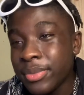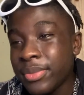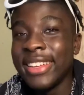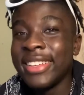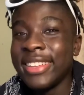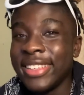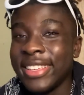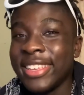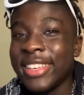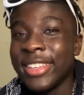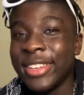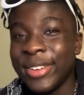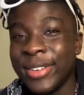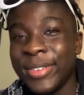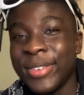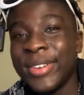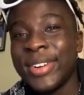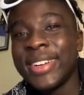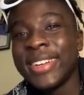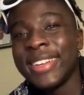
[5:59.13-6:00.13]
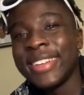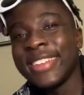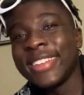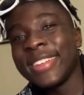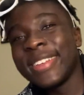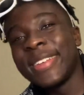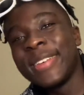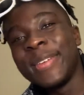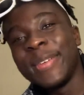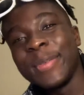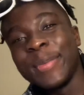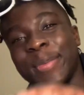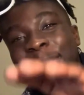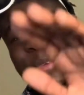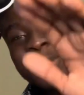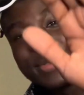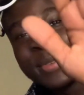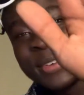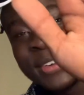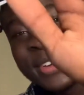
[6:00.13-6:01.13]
you to stay. The Kid LAROI, Bieber.